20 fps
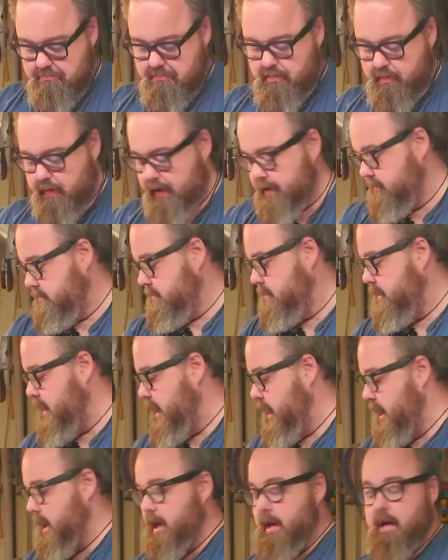Sweet.
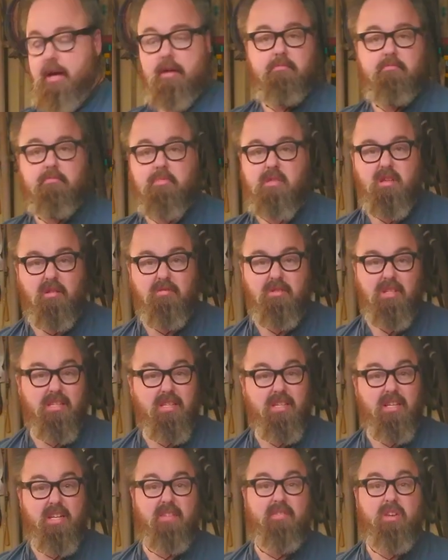So I'm just
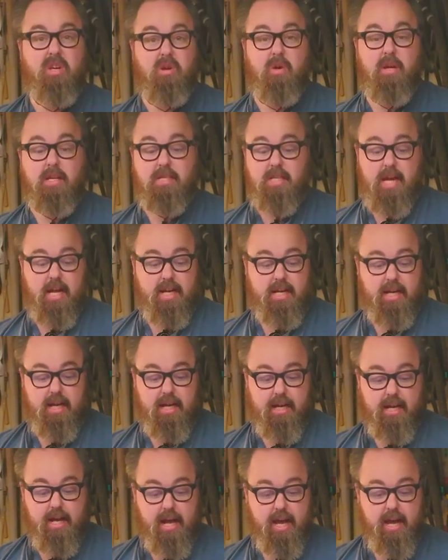going to give it a quick
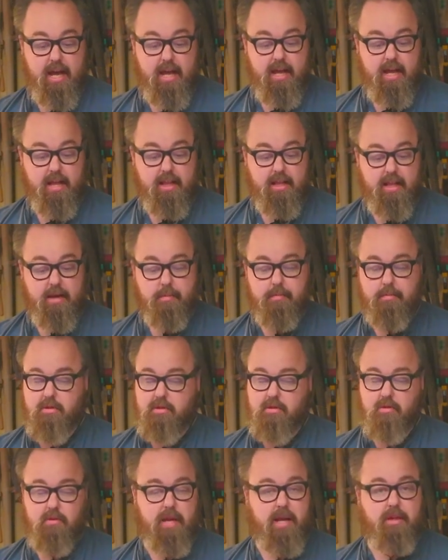sanding and then we'll
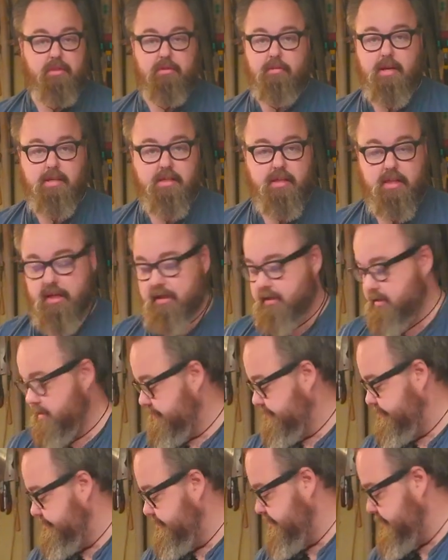sort out the rest of things.
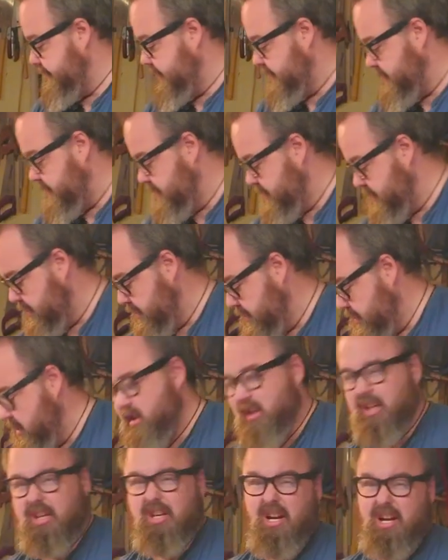
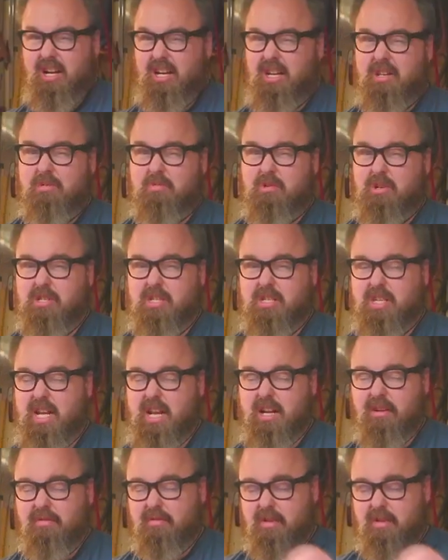You don't need to watch the sanding